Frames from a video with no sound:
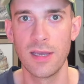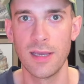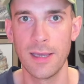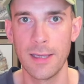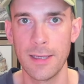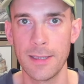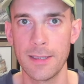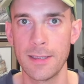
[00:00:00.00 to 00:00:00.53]

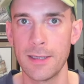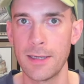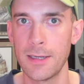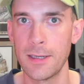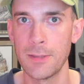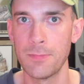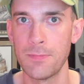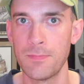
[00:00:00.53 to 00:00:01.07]
And
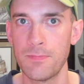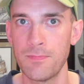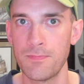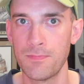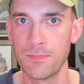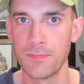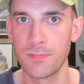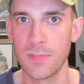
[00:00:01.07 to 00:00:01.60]
um,
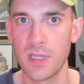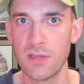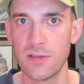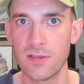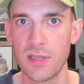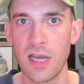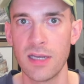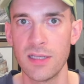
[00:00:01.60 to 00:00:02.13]

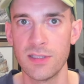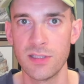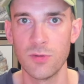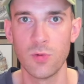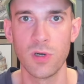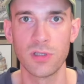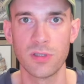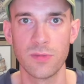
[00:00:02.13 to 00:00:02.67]
it's not easy
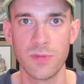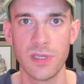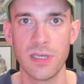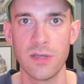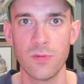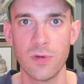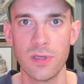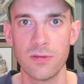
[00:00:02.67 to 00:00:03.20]
work to
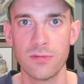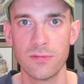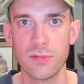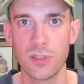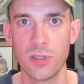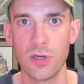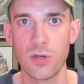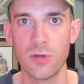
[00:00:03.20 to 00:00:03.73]
begin with.
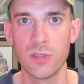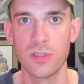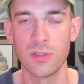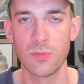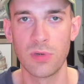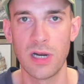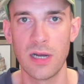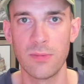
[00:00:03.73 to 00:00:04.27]
So it's
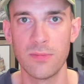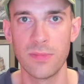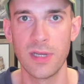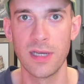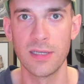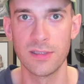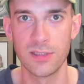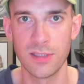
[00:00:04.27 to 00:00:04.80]
a problem
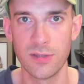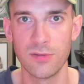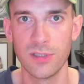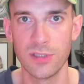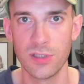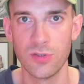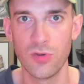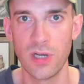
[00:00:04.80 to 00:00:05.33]
that still
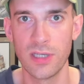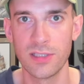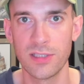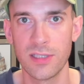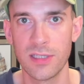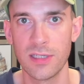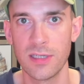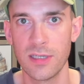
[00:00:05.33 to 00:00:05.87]
needs
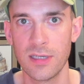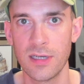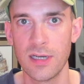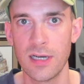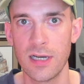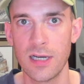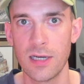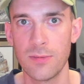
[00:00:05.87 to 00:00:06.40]
addressing
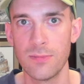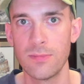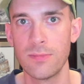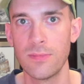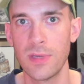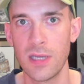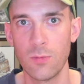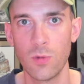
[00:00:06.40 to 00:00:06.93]
um,
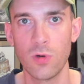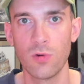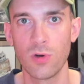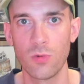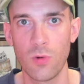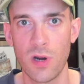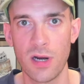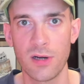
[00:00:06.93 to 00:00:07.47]
and will
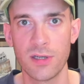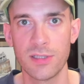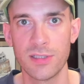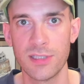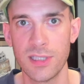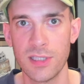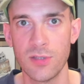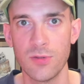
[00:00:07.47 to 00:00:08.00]
require
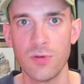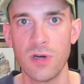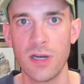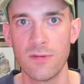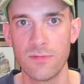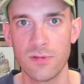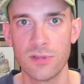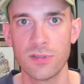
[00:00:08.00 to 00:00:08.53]
continual
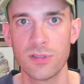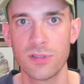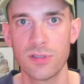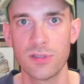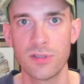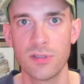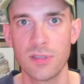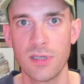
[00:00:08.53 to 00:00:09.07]

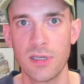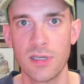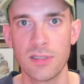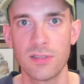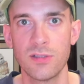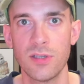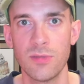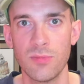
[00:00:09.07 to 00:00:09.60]
efforts uh,
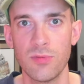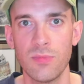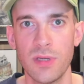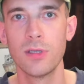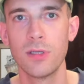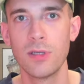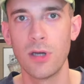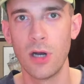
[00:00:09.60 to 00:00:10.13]
to
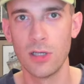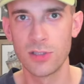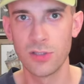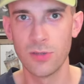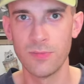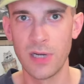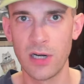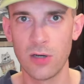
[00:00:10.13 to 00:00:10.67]
implement.
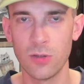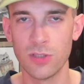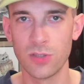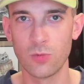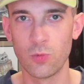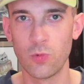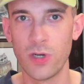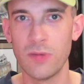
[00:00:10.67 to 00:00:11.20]
Also, Merrill is
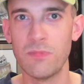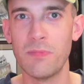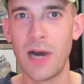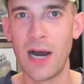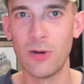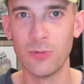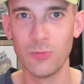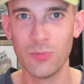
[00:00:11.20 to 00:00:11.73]
Rib
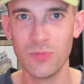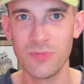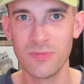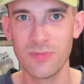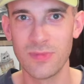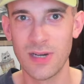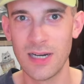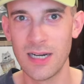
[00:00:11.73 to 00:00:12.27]
Mountain.
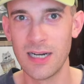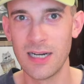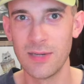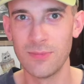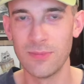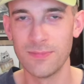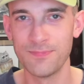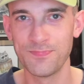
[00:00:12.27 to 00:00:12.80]

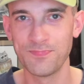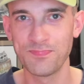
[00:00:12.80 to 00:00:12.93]
Um,